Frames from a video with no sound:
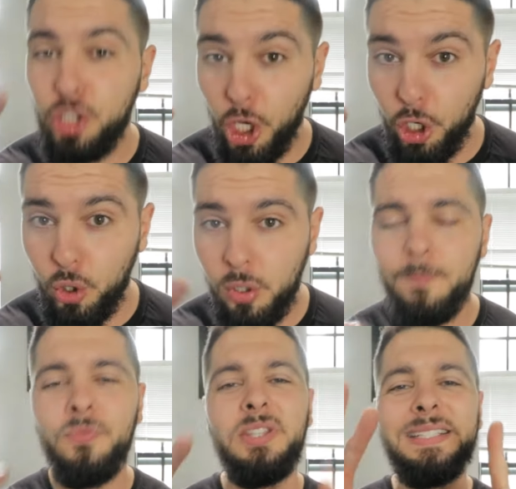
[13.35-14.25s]
2
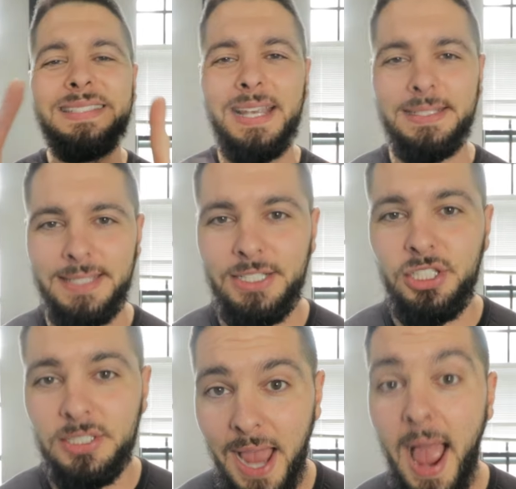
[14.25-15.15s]
to 6
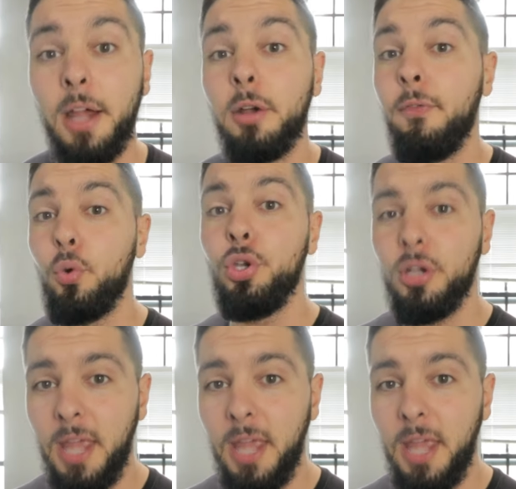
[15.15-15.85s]
inches higher for your